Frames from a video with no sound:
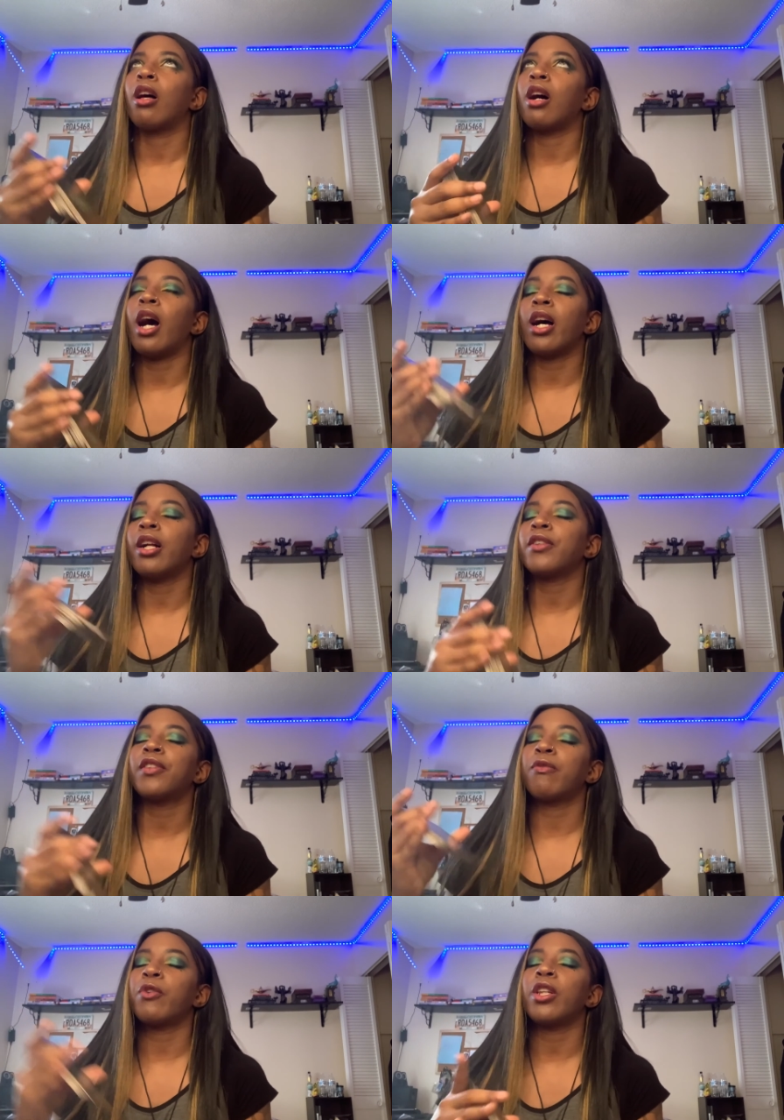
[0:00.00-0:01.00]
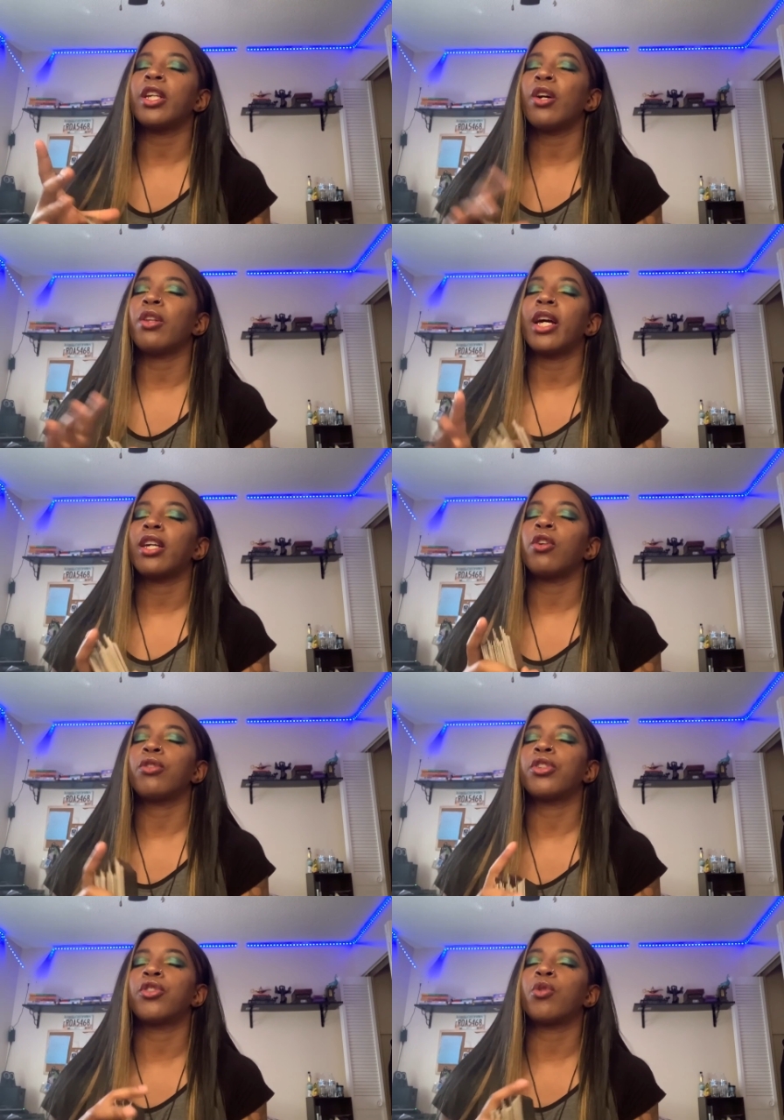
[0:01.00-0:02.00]
I honestly feel, Leo, like, you're
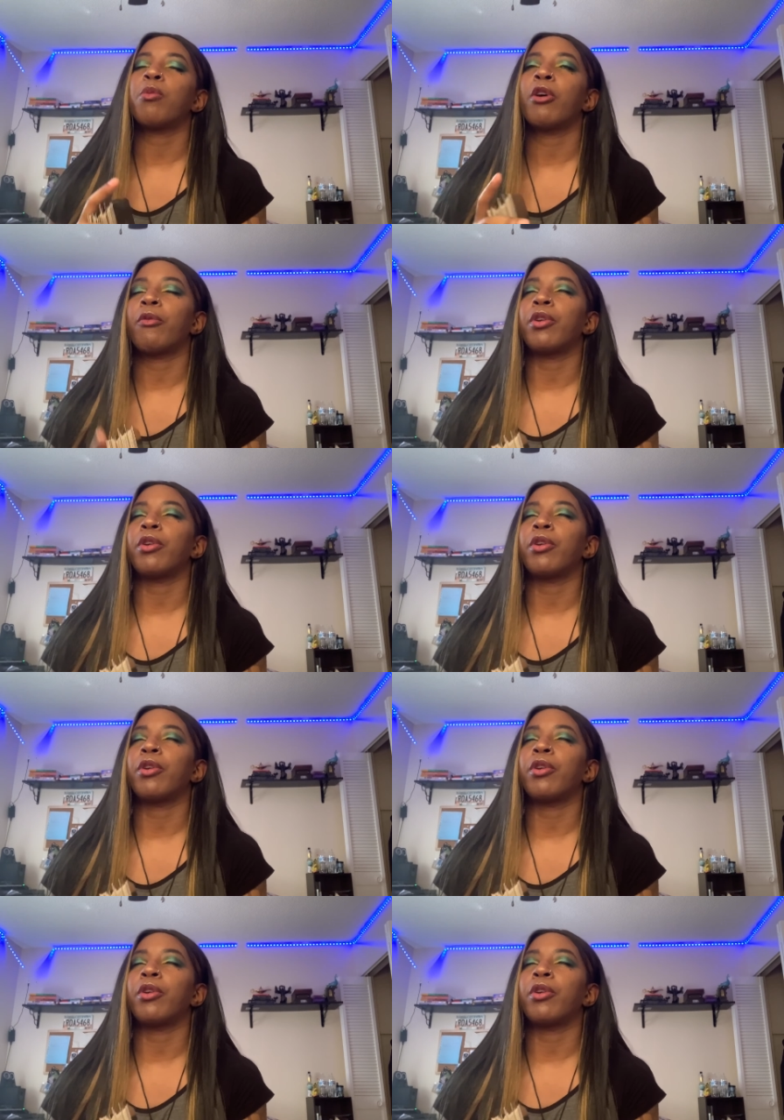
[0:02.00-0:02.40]
just to a point